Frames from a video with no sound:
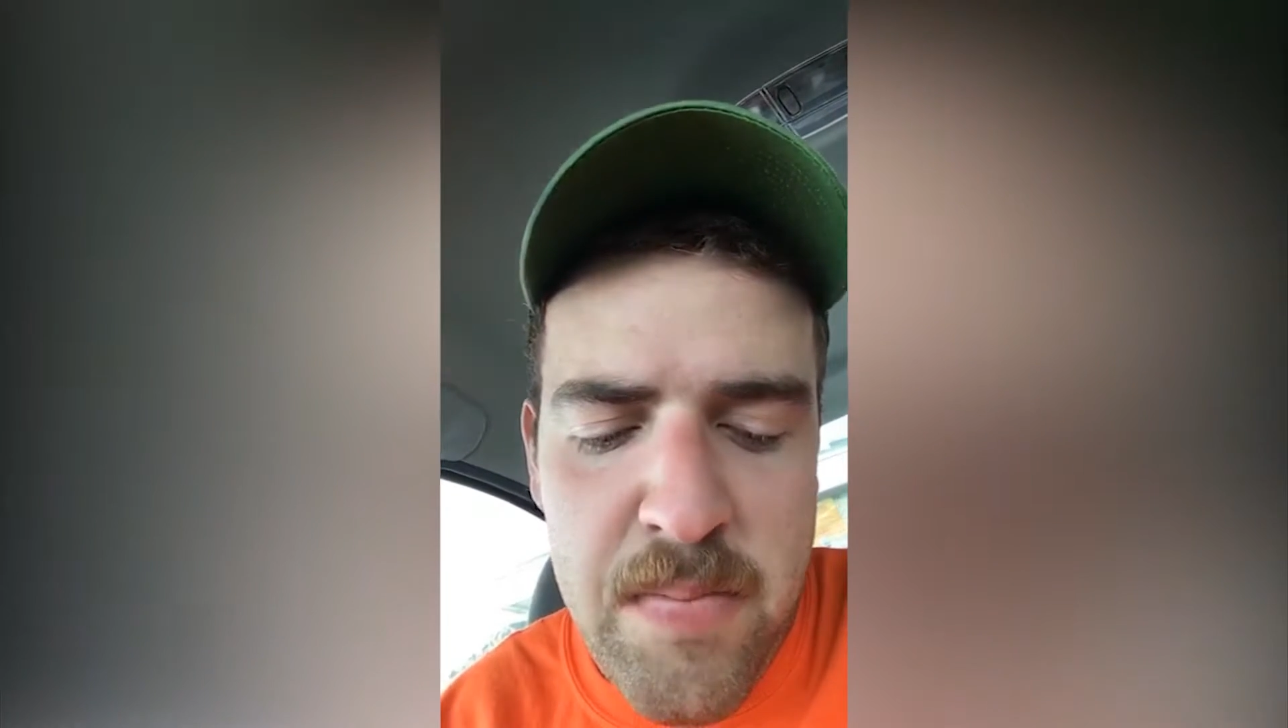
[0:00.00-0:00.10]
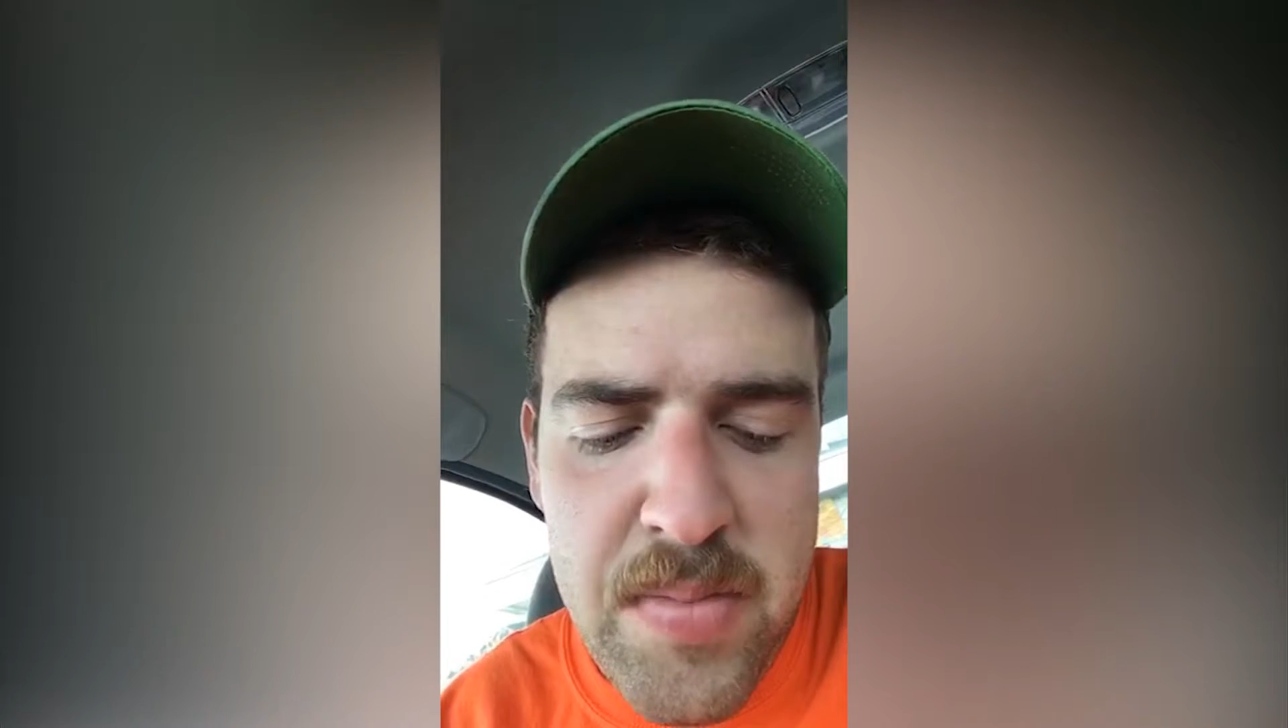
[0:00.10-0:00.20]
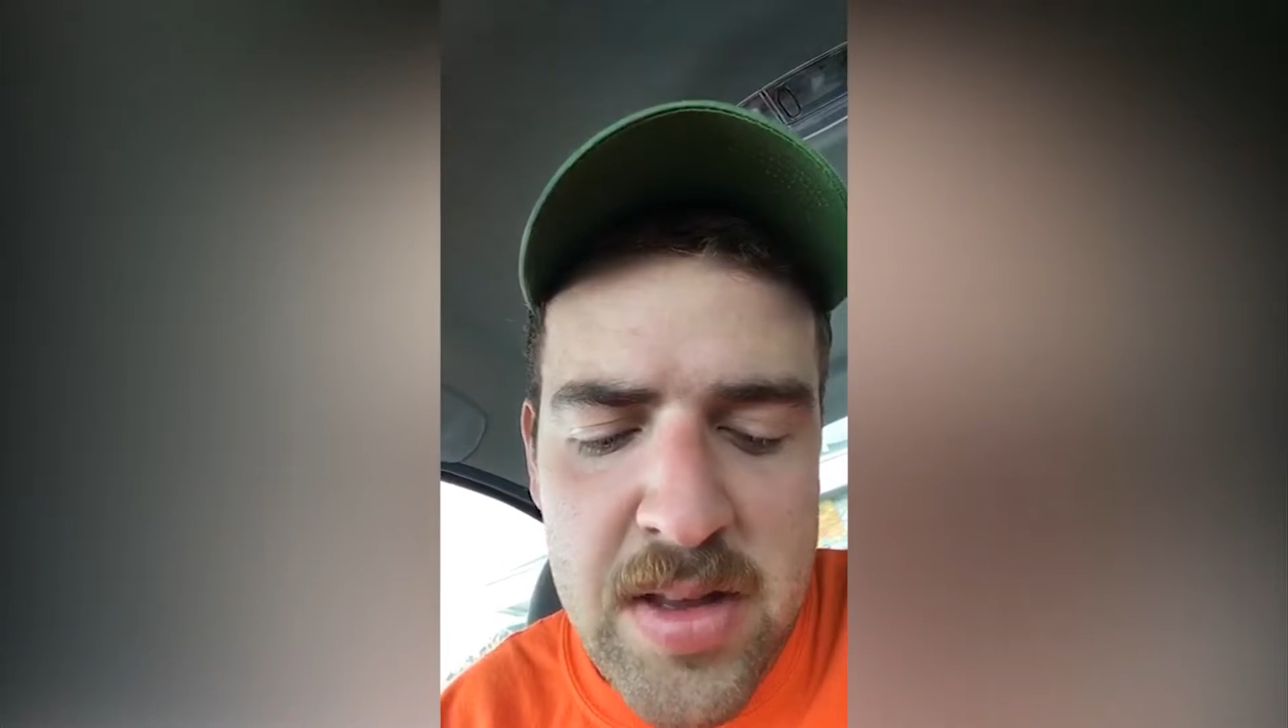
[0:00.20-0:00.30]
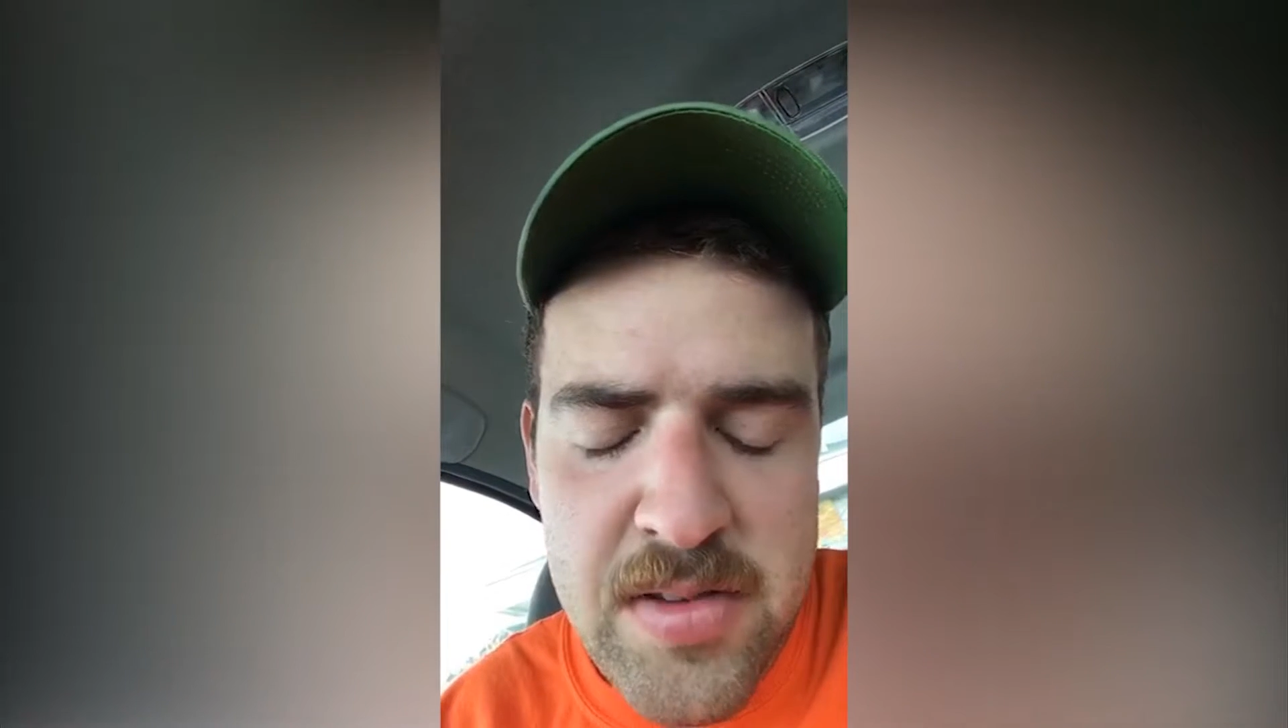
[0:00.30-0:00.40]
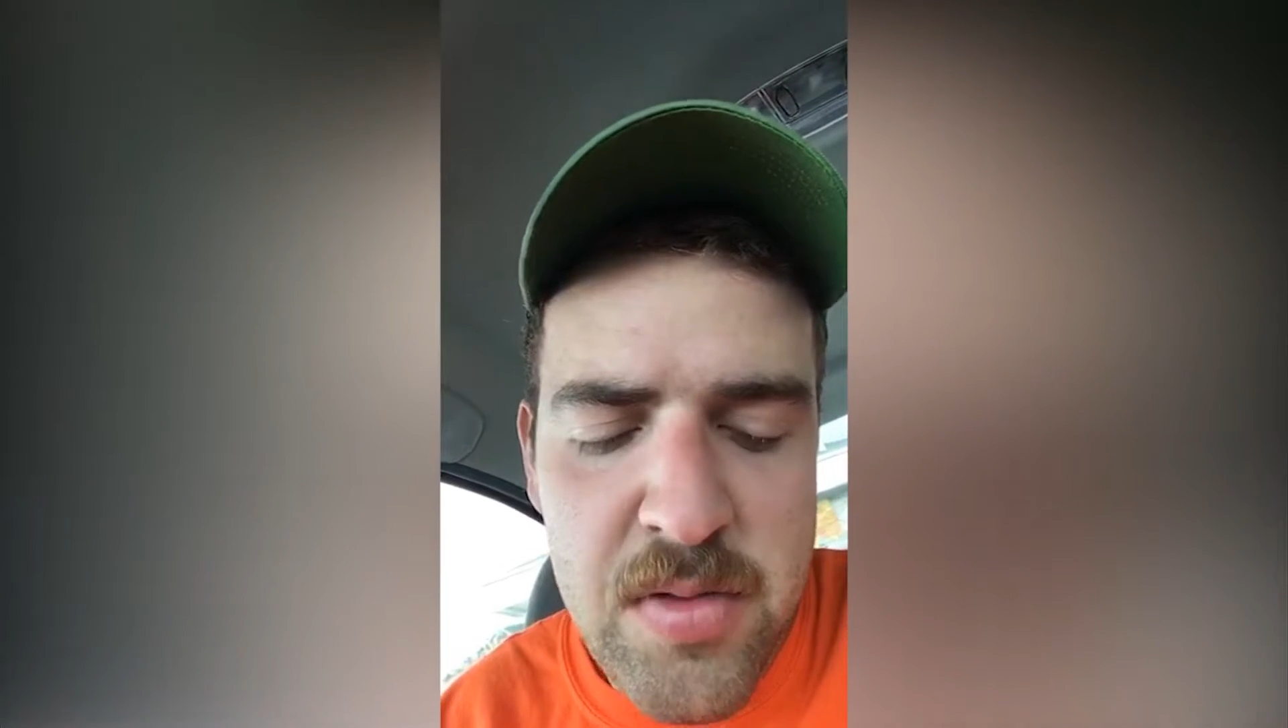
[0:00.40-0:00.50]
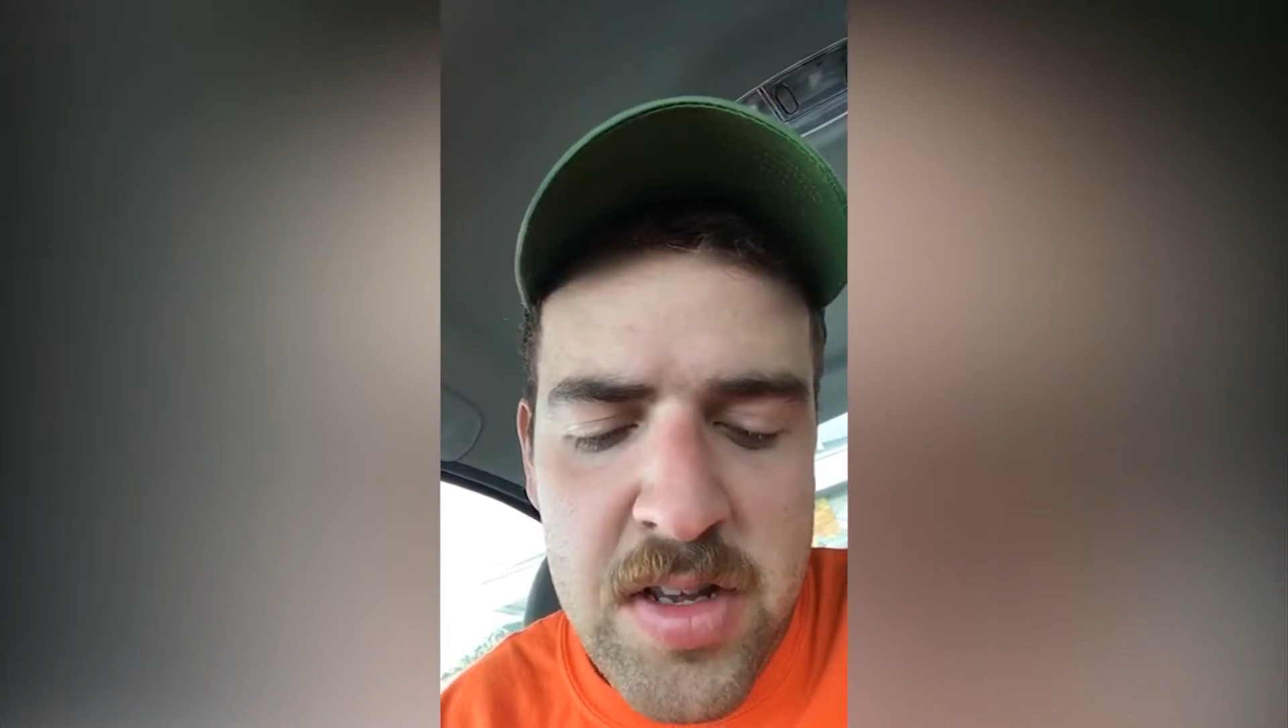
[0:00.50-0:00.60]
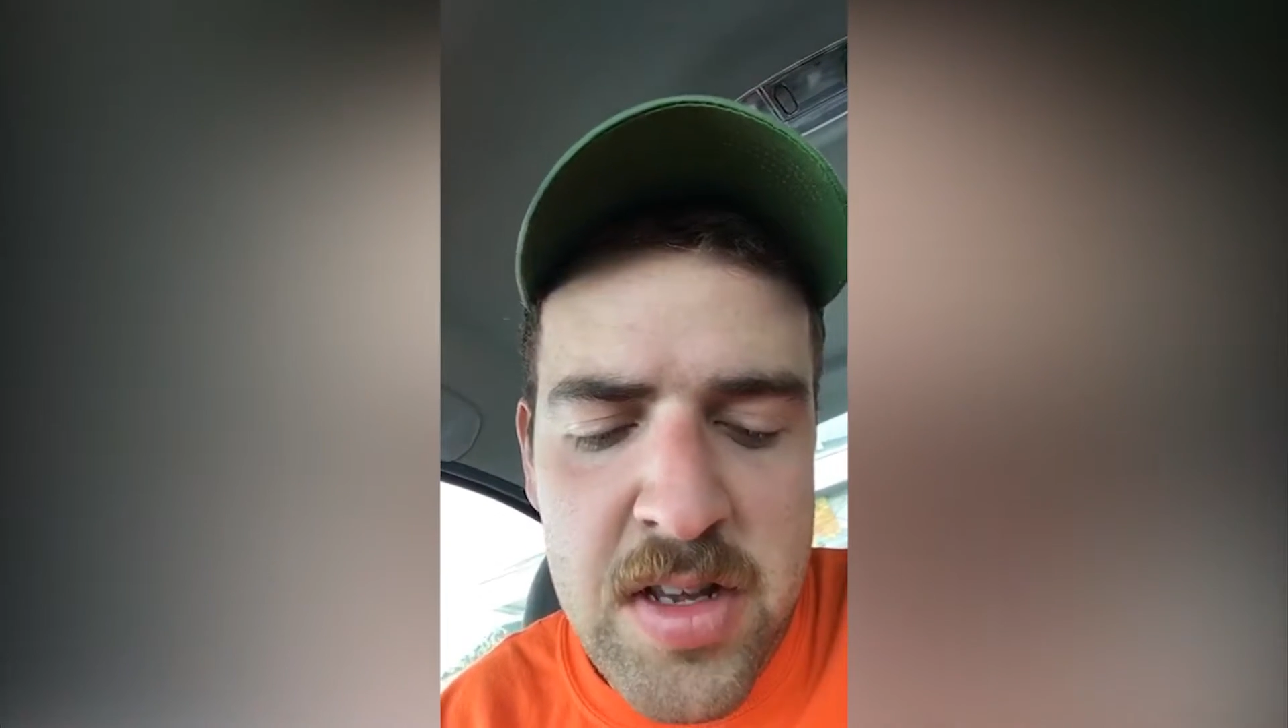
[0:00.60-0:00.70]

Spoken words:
It's really